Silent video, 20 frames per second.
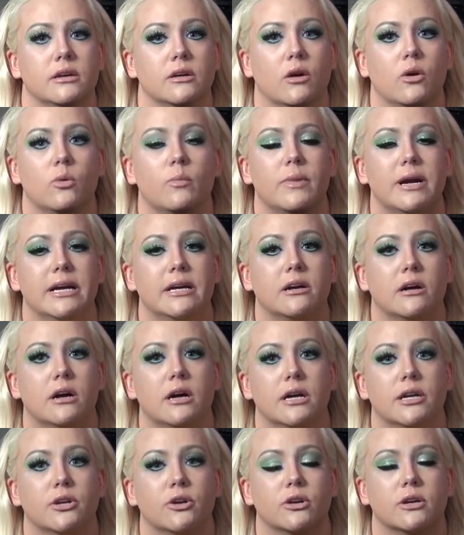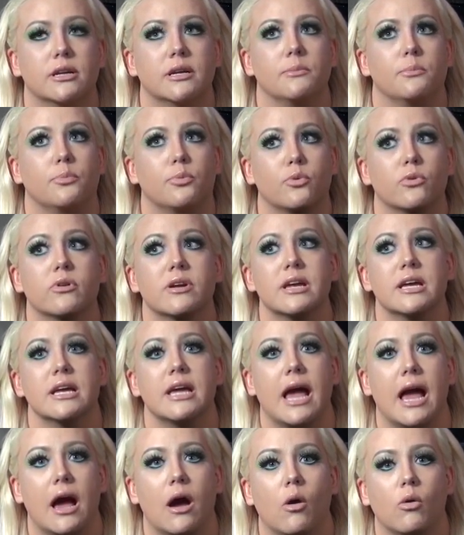Oh my God, you're gonna
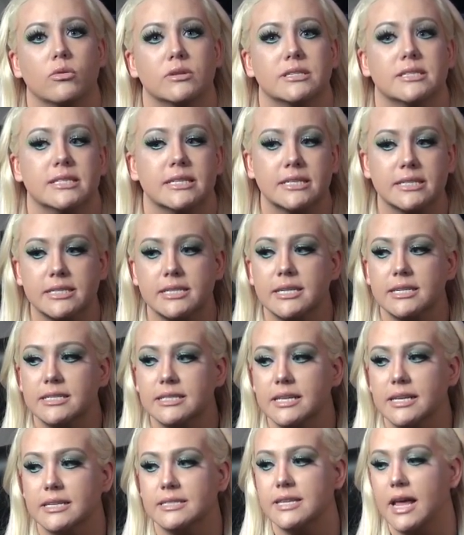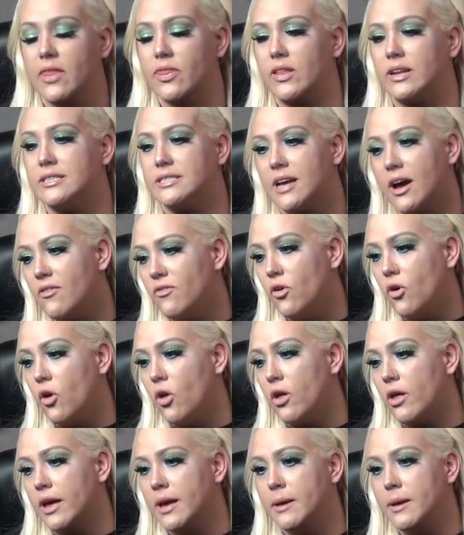bring out 666 and the devil